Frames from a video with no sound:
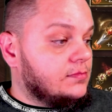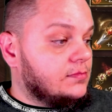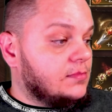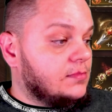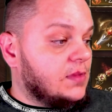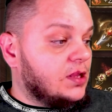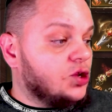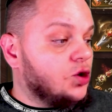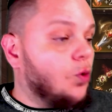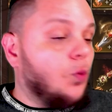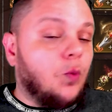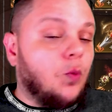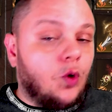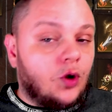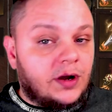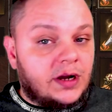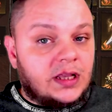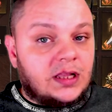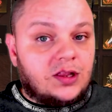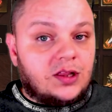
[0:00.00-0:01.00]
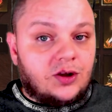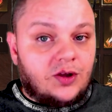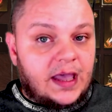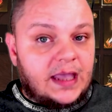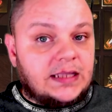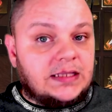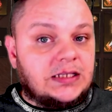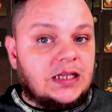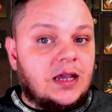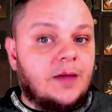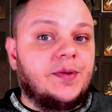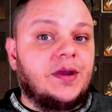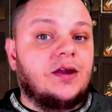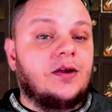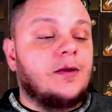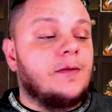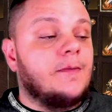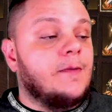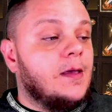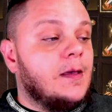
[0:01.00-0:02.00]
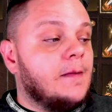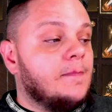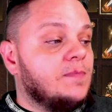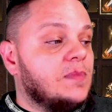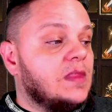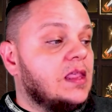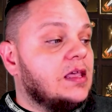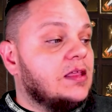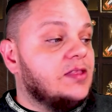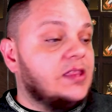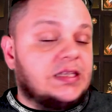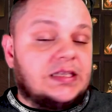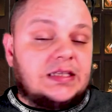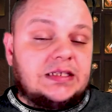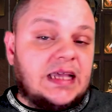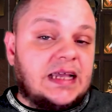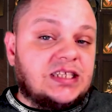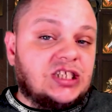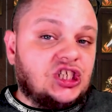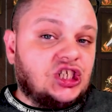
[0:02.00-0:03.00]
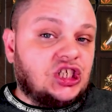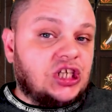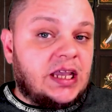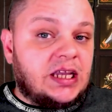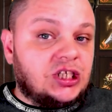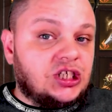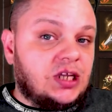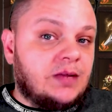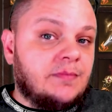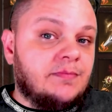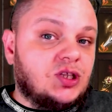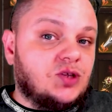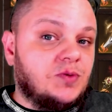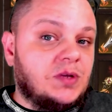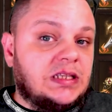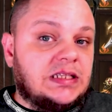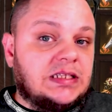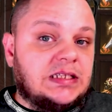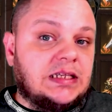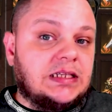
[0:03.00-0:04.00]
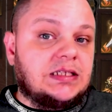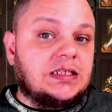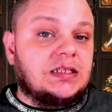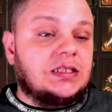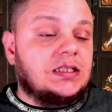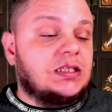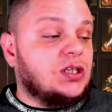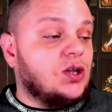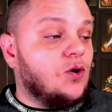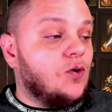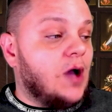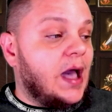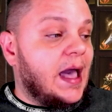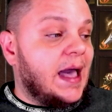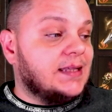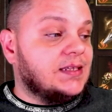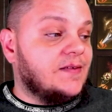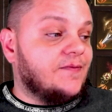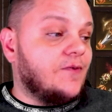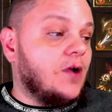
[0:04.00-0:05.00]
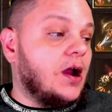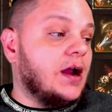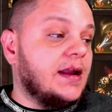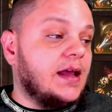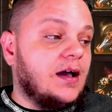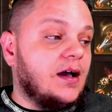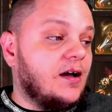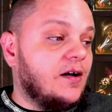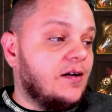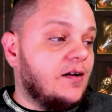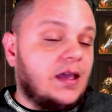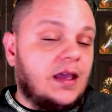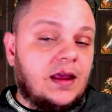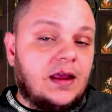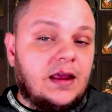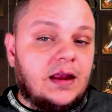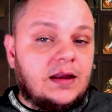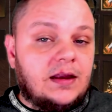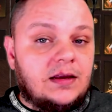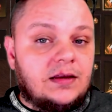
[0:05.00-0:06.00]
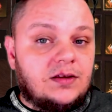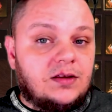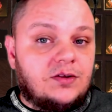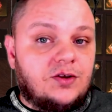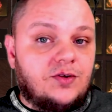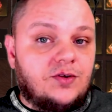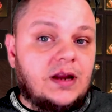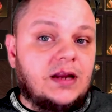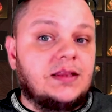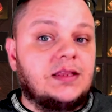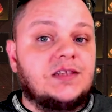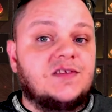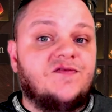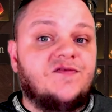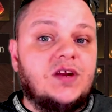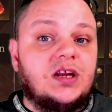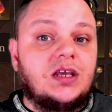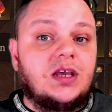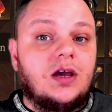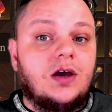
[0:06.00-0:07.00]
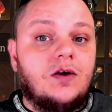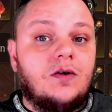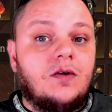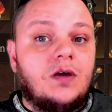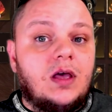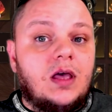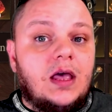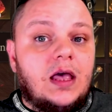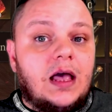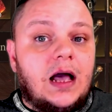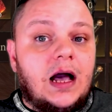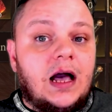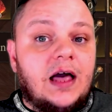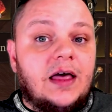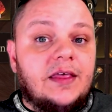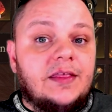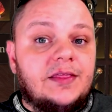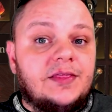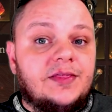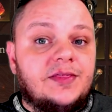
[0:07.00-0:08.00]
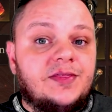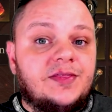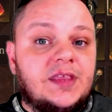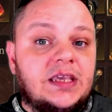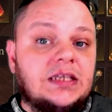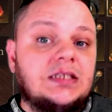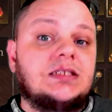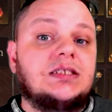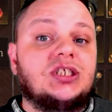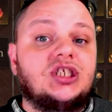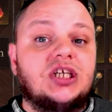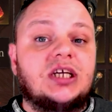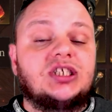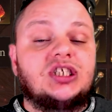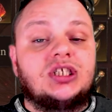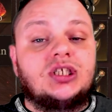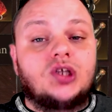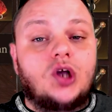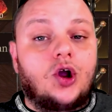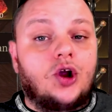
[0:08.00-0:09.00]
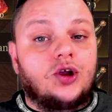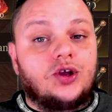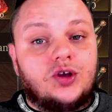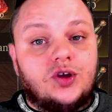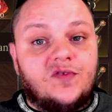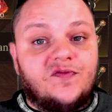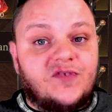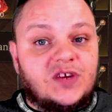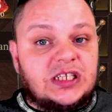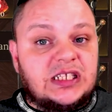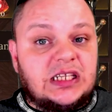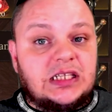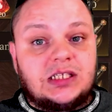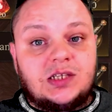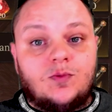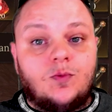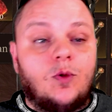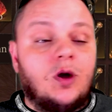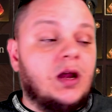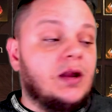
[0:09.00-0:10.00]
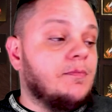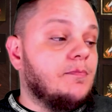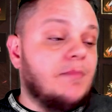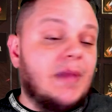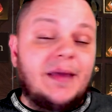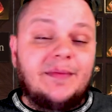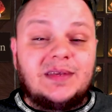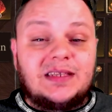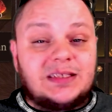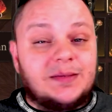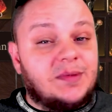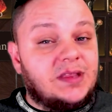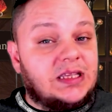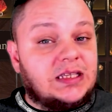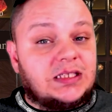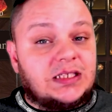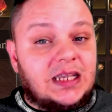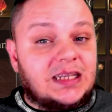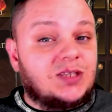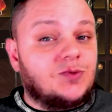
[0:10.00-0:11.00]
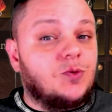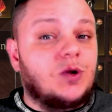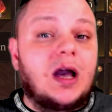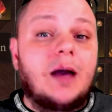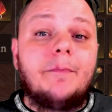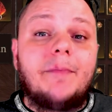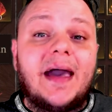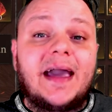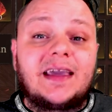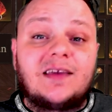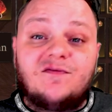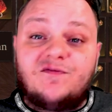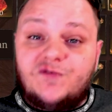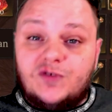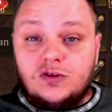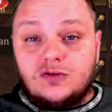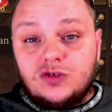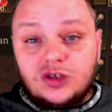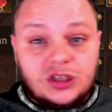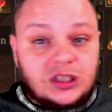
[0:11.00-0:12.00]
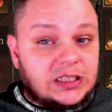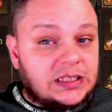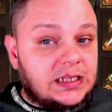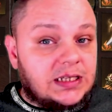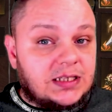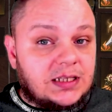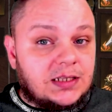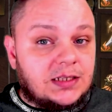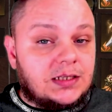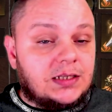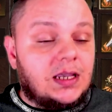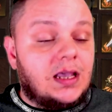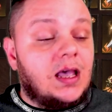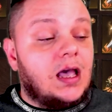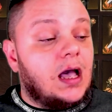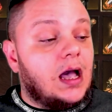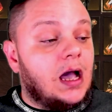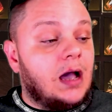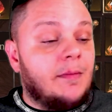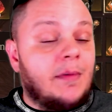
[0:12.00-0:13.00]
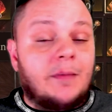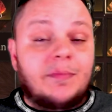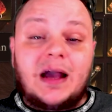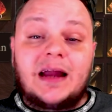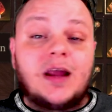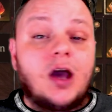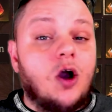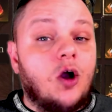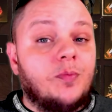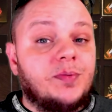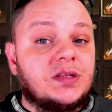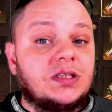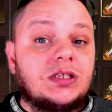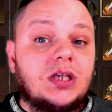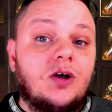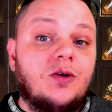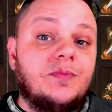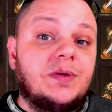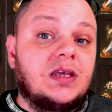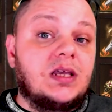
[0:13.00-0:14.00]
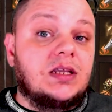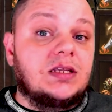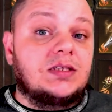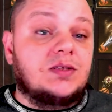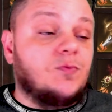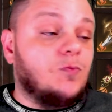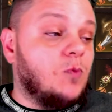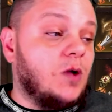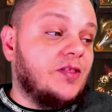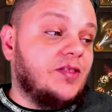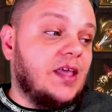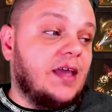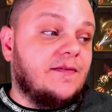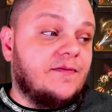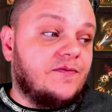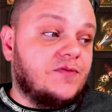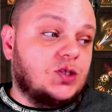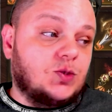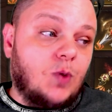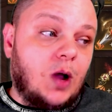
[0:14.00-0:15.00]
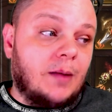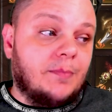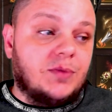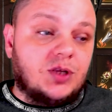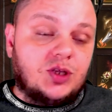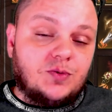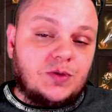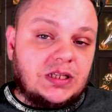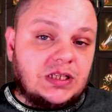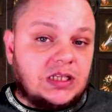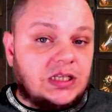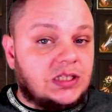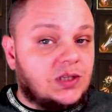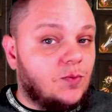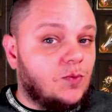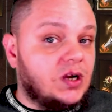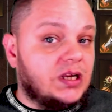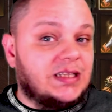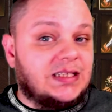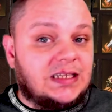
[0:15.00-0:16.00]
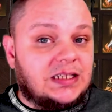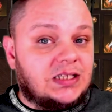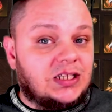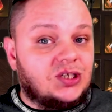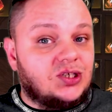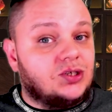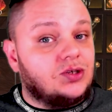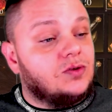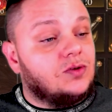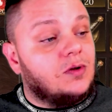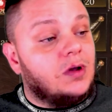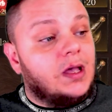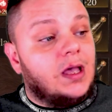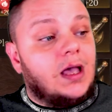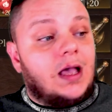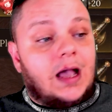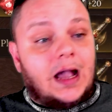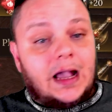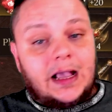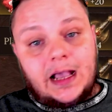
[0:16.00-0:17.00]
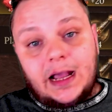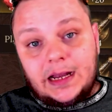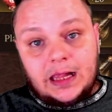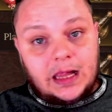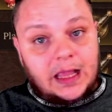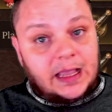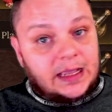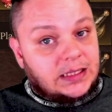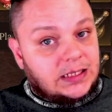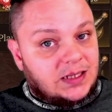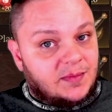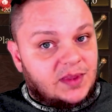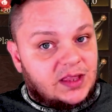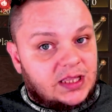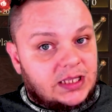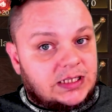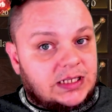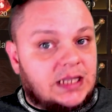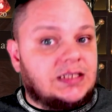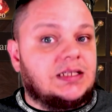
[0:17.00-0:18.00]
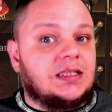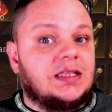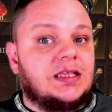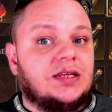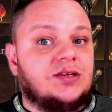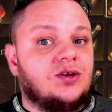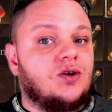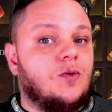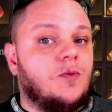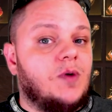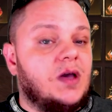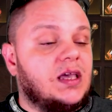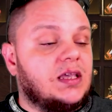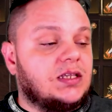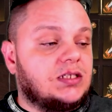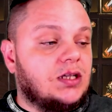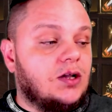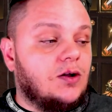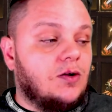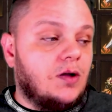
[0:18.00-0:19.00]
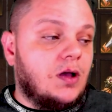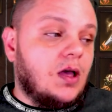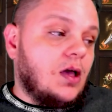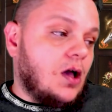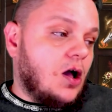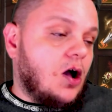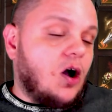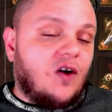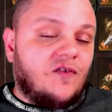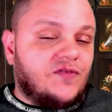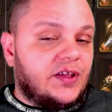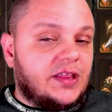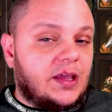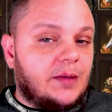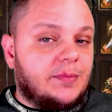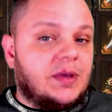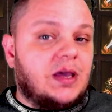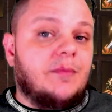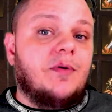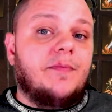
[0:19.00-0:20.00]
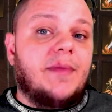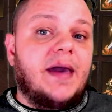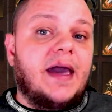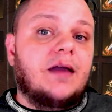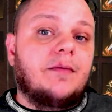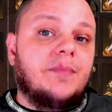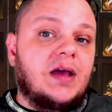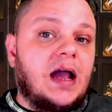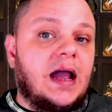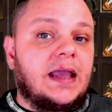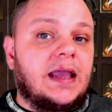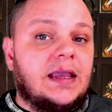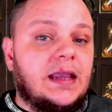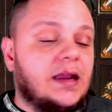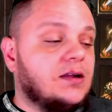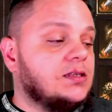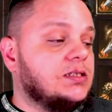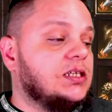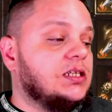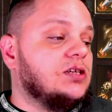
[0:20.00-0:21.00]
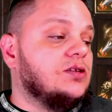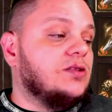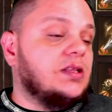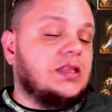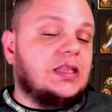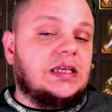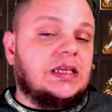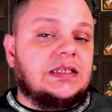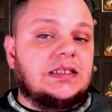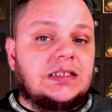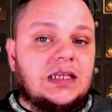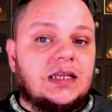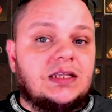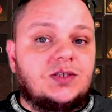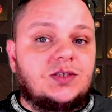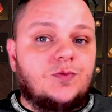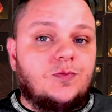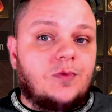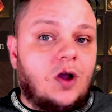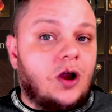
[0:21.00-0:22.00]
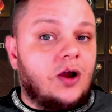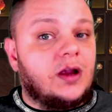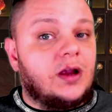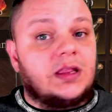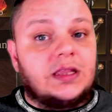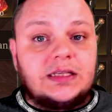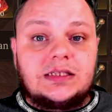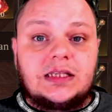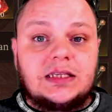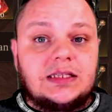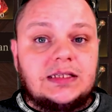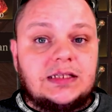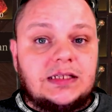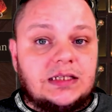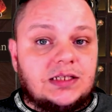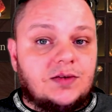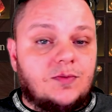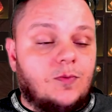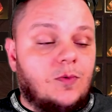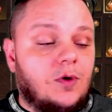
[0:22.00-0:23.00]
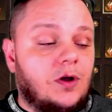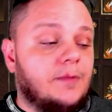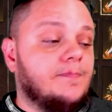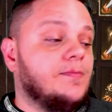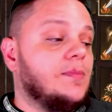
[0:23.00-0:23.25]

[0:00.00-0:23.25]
warning, a little heads up here. The sets change in between seasons, so as of right now and creating this video, these suggestions are good for season 1. Maybe some of these sets will come back in future seasons. I'm kind of hoping so, because what they've swapped between season 1 and season 2, I kind of like some of the sets that they took away, so hopefully they'll be coming back, but I can guarantee you that these sets are at least in season 1.